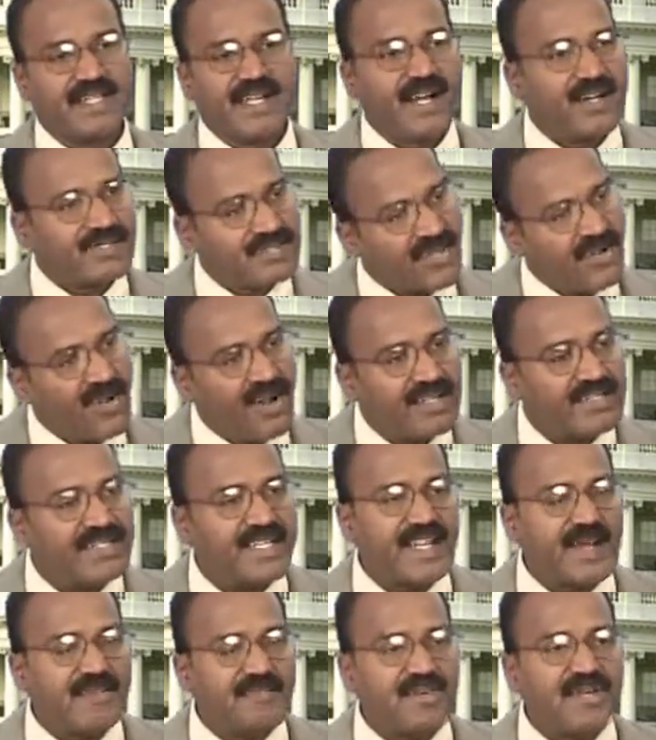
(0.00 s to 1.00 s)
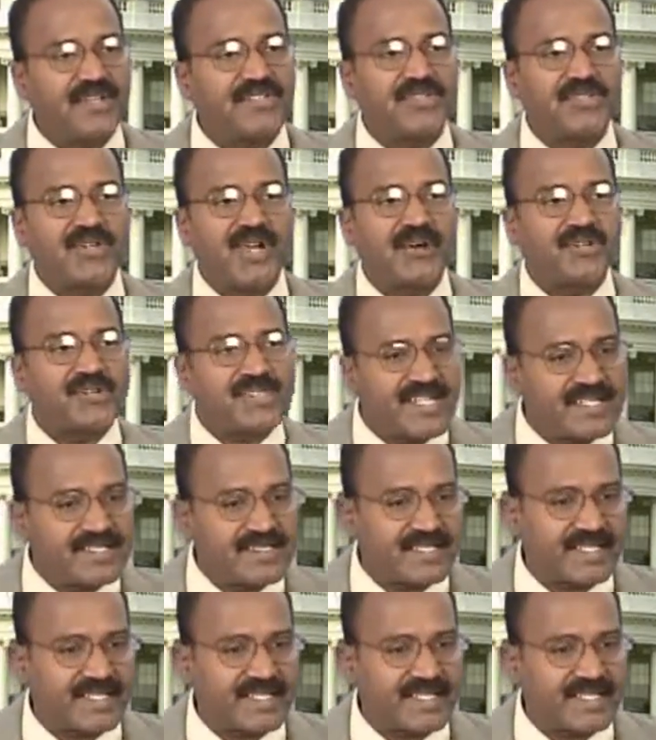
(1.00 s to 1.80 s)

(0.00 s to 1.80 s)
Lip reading: So all the numbers you have just